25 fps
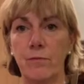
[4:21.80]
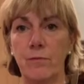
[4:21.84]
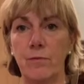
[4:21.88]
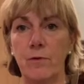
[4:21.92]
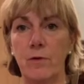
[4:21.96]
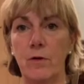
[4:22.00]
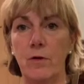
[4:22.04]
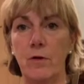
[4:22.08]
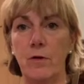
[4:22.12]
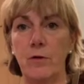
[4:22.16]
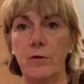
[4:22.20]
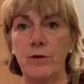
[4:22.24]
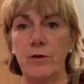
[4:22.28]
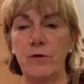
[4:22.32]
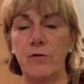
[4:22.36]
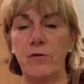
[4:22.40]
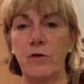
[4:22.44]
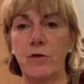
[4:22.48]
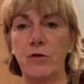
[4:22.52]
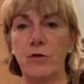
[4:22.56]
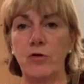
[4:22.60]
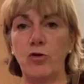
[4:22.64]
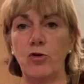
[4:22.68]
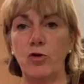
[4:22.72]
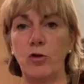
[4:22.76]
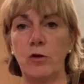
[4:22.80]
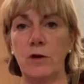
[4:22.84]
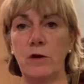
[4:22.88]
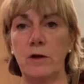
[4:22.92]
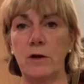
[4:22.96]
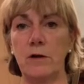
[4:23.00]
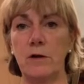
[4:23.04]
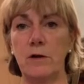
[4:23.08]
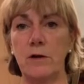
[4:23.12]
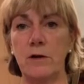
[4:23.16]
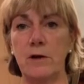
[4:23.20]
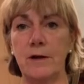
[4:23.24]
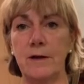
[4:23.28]
A lot of crunching
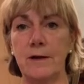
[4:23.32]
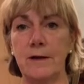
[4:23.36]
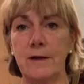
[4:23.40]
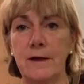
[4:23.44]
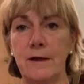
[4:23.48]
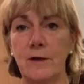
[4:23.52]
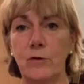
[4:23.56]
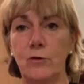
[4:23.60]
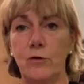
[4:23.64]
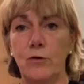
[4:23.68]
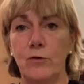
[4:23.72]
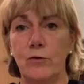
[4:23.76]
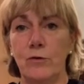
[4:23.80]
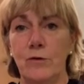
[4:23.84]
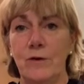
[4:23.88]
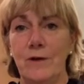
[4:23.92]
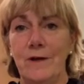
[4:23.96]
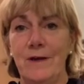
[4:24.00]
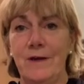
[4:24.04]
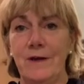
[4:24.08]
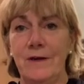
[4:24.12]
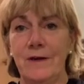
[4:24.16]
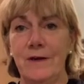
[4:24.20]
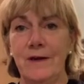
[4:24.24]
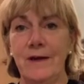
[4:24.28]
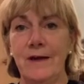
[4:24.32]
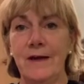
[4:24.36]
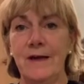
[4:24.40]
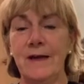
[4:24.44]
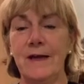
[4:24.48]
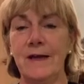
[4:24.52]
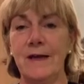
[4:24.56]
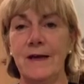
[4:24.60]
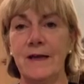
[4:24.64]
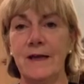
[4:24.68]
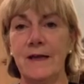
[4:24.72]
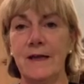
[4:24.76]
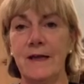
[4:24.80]
and cracking going on here.
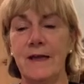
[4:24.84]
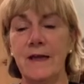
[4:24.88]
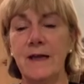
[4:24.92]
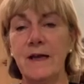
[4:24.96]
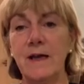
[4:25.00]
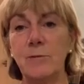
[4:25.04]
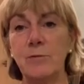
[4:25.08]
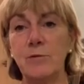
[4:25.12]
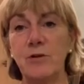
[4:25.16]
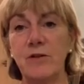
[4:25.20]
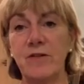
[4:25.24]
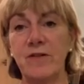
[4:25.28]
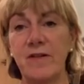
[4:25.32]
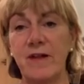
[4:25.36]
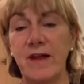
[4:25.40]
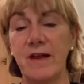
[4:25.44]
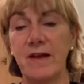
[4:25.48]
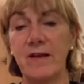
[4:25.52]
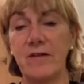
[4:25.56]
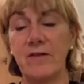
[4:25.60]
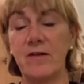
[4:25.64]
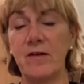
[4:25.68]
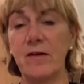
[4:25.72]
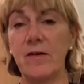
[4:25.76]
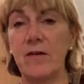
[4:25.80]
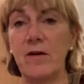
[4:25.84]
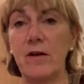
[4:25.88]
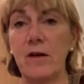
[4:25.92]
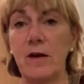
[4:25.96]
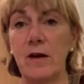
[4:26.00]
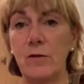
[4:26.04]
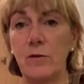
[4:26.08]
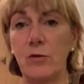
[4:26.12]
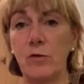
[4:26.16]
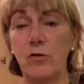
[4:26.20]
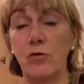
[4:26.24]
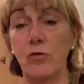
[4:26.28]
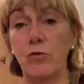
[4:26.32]
And then come to centre, allow
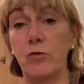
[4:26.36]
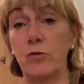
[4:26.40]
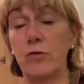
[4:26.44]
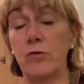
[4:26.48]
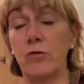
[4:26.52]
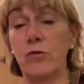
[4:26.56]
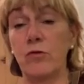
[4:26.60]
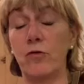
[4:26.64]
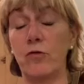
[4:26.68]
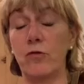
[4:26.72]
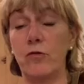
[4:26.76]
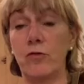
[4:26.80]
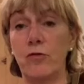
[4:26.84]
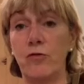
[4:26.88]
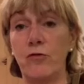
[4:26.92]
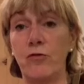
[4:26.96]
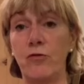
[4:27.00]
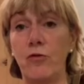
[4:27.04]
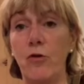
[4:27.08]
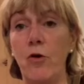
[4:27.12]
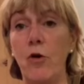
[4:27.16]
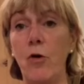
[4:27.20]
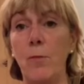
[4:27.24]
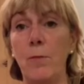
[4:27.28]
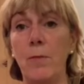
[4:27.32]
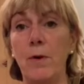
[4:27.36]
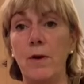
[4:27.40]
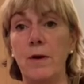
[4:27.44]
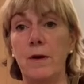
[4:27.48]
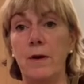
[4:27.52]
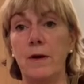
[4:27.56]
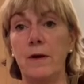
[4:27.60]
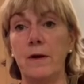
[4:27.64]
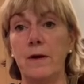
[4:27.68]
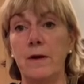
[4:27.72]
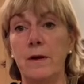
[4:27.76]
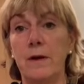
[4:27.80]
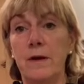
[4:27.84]
your shoulders just to drop,
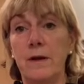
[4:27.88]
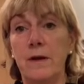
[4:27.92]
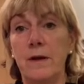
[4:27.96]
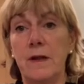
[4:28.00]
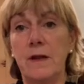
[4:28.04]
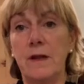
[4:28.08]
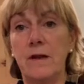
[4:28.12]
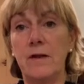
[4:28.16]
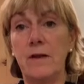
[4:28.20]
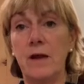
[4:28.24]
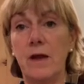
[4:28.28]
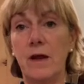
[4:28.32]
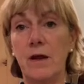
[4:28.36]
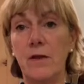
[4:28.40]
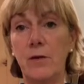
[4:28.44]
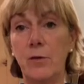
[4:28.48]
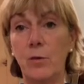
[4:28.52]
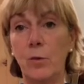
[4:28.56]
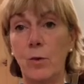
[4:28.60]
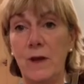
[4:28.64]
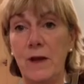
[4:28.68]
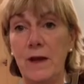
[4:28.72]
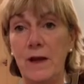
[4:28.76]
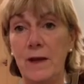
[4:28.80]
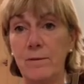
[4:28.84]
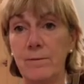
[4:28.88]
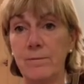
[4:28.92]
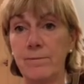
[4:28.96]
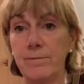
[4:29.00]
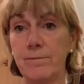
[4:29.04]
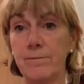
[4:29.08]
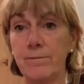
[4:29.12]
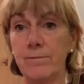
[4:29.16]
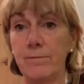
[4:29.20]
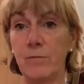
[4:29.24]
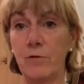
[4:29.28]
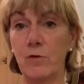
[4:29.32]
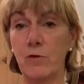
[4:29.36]
and then the other way.
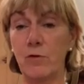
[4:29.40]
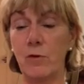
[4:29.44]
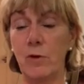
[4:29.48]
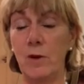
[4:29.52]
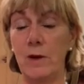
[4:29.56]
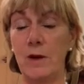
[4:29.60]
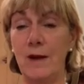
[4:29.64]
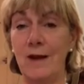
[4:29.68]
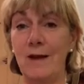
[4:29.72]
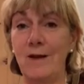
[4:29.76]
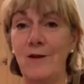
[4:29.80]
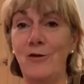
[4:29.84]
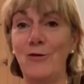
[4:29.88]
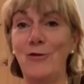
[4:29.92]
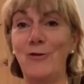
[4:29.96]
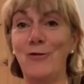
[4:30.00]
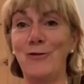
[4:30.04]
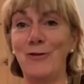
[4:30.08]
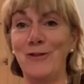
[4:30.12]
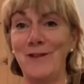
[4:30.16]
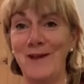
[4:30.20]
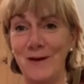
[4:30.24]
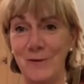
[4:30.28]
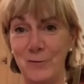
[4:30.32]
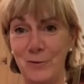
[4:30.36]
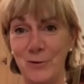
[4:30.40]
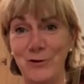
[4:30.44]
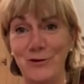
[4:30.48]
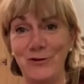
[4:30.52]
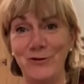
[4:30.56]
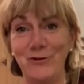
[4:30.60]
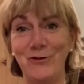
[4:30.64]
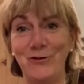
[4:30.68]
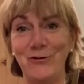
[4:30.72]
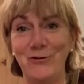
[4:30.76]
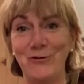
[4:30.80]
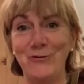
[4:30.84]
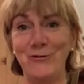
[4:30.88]
So I'll let you do that one
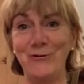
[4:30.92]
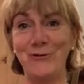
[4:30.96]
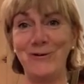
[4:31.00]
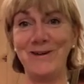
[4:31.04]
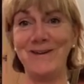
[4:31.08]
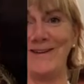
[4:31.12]
on your own.